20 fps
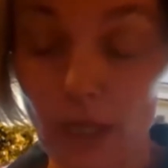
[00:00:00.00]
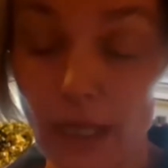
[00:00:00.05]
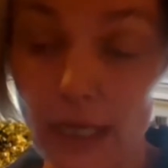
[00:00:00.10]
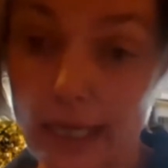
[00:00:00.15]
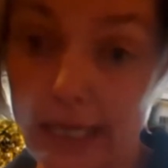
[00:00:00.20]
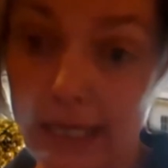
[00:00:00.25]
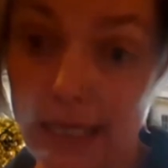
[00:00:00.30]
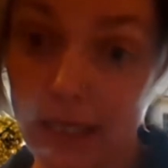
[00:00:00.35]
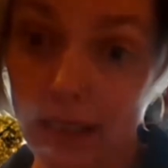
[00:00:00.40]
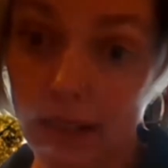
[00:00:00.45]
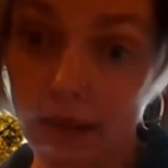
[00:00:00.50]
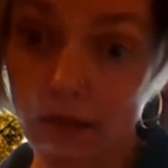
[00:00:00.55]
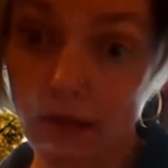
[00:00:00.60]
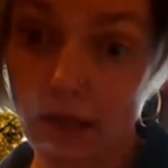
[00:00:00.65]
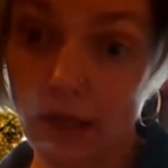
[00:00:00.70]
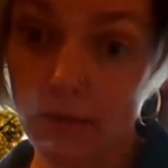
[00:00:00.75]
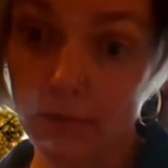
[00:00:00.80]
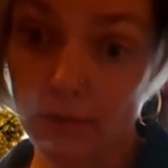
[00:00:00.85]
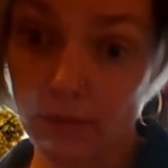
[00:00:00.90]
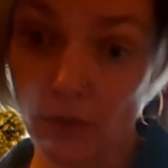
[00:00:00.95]

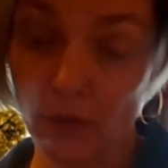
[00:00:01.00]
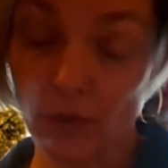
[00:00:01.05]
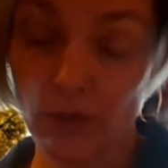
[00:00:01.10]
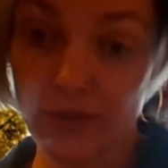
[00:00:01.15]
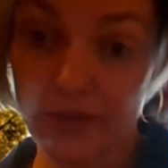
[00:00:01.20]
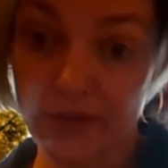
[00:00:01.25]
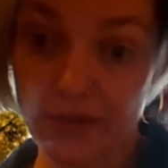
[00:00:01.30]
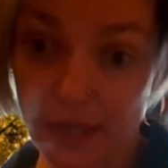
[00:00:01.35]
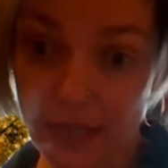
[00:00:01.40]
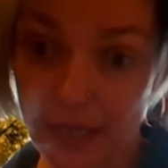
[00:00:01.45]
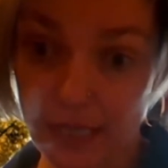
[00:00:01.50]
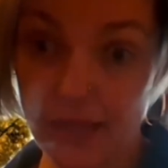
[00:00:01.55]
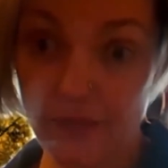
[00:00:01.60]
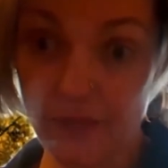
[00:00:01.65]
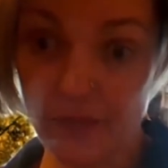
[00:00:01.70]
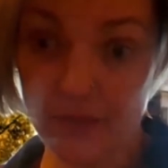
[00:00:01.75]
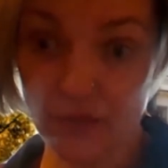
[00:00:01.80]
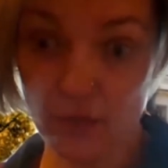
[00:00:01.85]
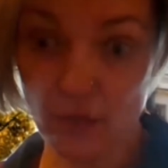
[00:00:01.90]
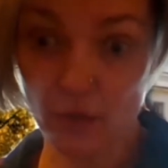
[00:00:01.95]
in employers
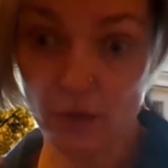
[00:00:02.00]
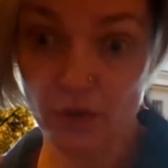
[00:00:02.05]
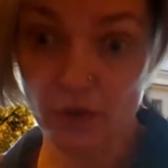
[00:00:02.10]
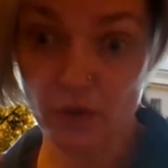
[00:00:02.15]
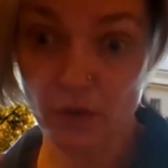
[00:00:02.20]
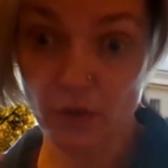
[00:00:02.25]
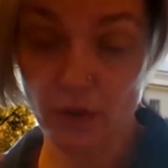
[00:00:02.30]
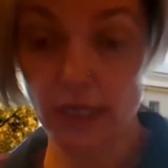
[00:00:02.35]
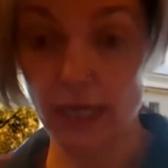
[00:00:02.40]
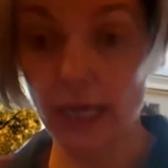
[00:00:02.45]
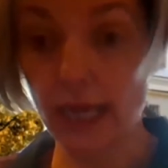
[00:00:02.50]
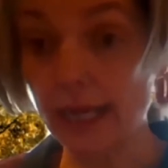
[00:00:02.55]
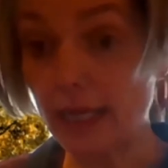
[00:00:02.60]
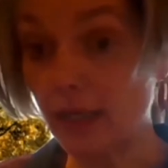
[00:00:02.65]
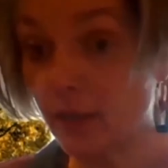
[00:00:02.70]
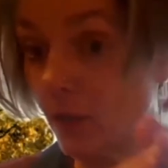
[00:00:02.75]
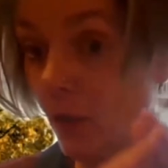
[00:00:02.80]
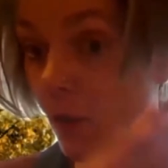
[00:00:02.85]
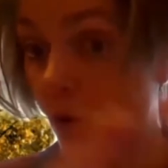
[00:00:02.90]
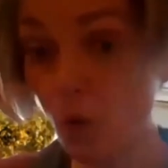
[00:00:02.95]
in this country,
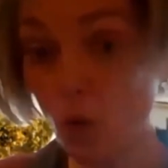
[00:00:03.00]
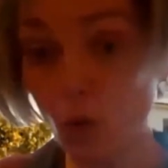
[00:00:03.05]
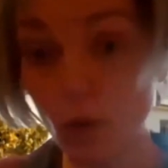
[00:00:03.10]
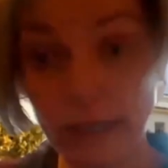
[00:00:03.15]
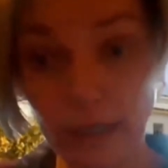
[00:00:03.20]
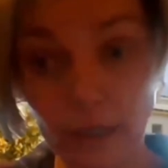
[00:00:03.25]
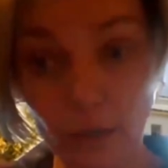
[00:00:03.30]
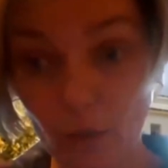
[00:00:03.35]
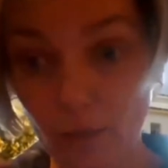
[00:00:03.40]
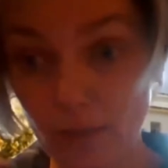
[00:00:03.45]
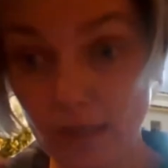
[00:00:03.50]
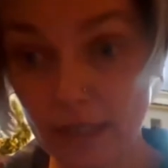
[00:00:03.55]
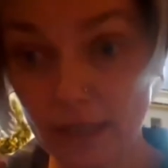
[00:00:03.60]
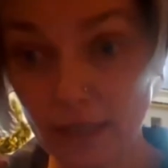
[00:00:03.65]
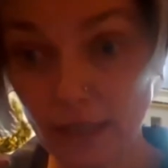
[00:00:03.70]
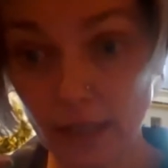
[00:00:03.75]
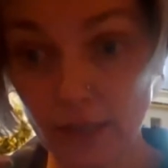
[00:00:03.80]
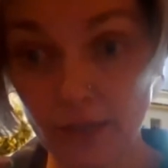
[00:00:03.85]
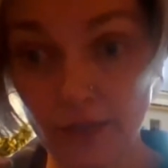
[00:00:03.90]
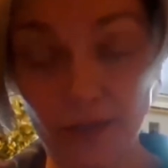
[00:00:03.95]
in all economic
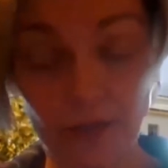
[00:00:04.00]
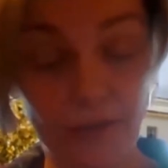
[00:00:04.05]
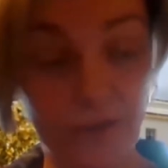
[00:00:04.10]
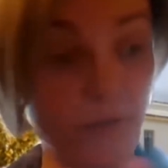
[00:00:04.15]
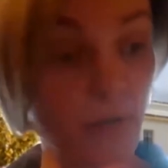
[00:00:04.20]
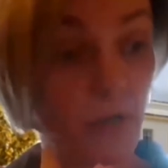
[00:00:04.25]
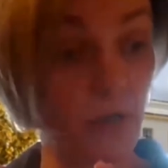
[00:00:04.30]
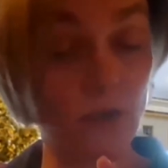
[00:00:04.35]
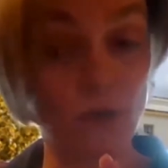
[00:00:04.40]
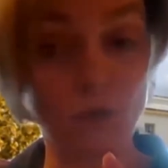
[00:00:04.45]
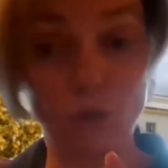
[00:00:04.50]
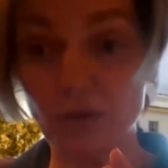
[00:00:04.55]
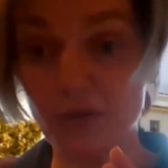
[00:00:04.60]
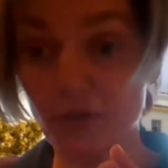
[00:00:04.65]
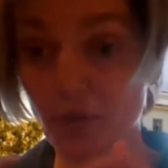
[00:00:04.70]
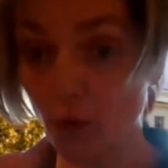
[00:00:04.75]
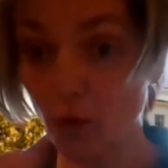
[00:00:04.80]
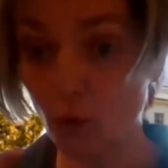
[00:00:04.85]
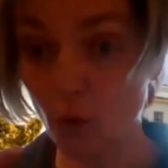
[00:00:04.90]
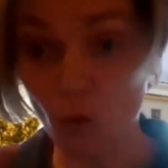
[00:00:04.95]
sectors, and
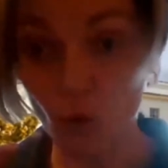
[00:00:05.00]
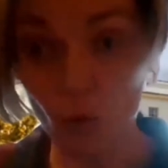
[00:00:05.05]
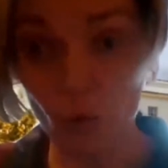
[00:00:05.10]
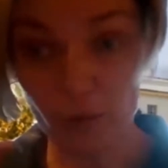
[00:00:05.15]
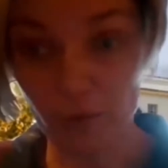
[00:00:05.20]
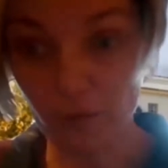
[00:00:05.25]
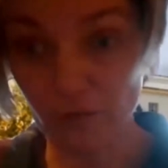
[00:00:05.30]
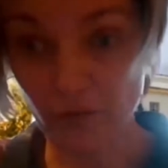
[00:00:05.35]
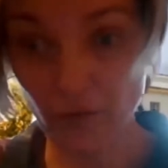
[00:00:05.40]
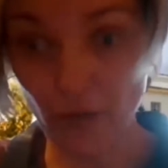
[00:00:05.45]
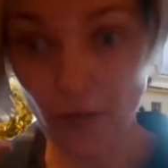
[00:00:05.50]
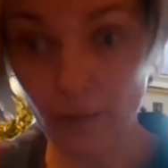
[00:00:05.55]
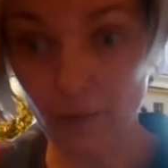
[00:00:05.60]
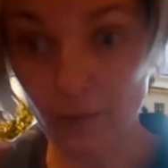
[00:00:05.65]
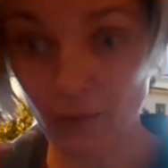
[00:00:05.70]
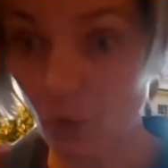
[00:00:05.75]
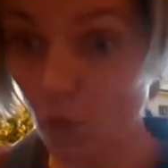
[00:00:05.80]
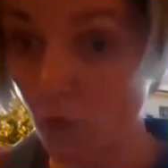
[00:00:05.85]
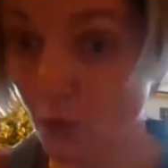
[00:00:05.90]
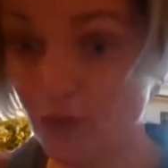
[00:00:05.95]
across all of
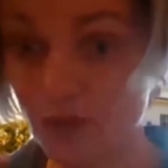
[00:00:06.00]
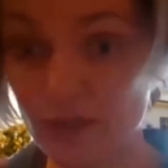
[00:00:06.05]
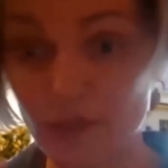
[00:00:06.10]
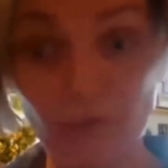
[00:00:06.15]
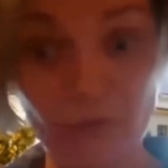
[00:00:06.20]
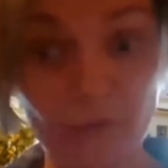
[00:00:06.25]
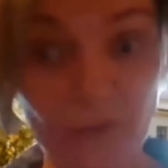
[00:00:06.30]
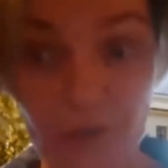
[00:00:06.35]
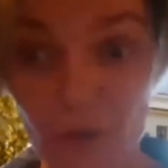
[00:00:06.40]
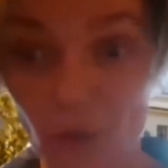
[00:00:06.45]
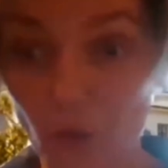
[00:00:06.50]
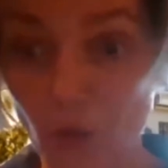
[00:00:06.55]
um, all different